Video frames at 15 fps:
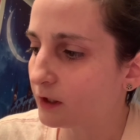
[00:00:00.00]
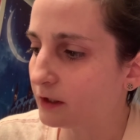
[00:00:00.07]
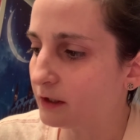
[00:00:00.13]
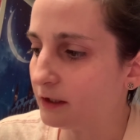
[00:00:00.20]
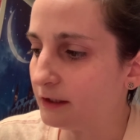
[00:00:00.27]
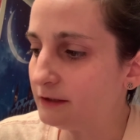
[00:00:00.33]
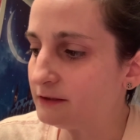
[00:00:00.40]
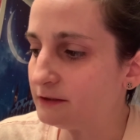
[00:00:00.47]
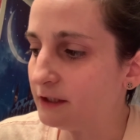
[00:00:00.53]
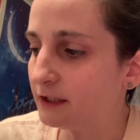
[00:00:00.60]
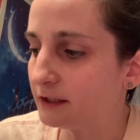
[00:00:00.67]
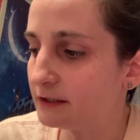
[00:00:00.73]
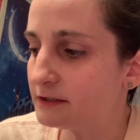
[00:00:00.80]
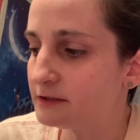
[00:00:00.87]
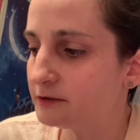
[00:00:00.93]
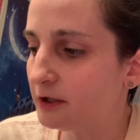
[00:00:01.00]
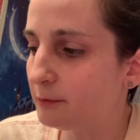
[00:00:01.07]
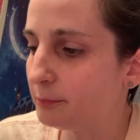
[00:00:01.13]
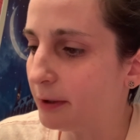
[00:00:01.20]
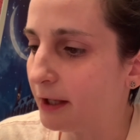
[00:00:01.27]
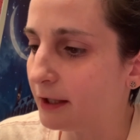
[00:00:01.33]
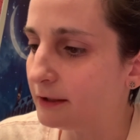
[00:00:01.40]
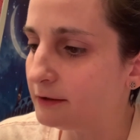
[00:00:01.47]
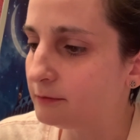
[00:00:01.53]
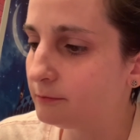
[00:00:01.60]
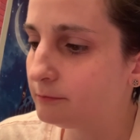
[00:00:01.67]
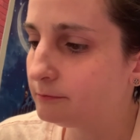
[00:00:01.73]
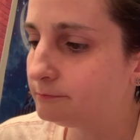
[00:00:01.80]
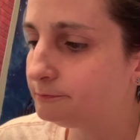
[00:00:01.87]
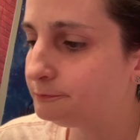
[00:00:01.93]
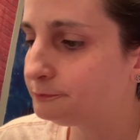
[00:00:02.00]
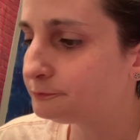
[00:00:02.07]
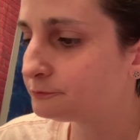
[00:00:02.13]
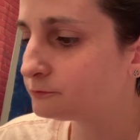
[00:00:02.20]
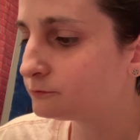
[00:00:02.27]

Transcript: It, yeah, it's not bad. Mm-mm.